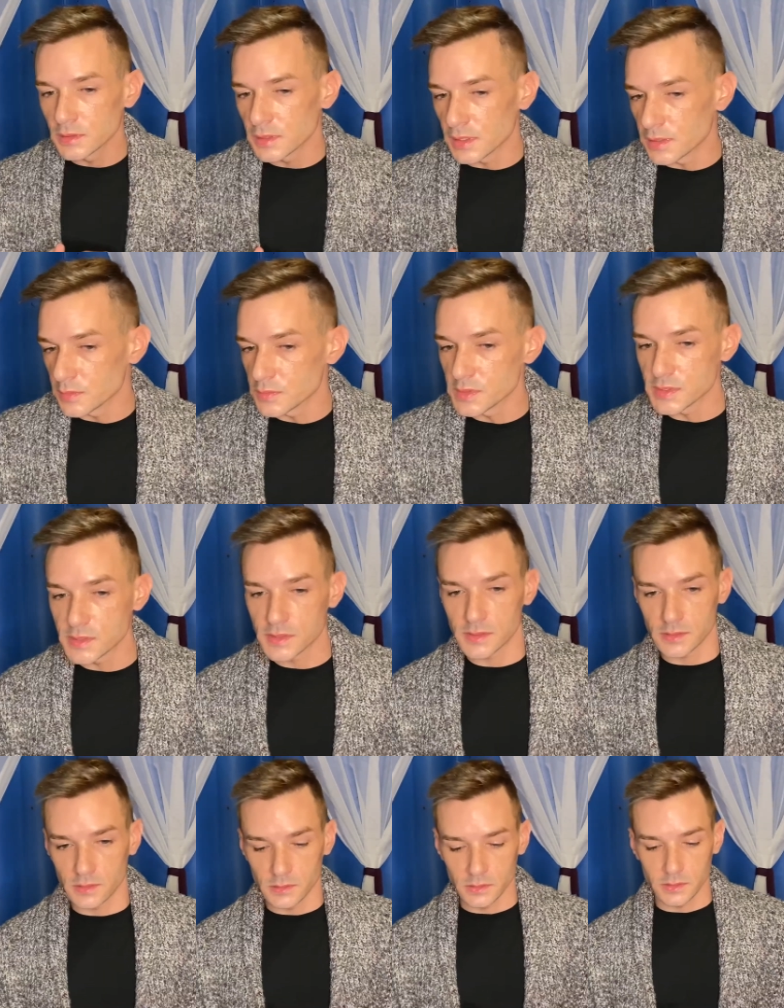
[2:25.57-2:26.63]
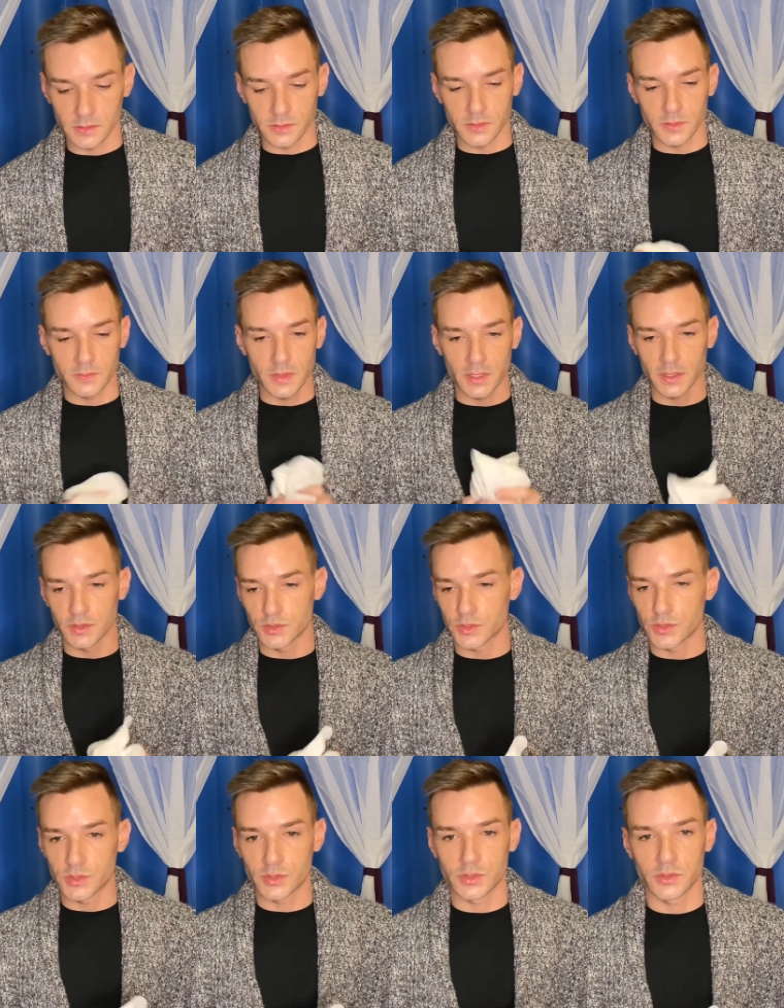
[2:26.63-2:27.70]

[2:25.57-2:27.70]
that was a little too much.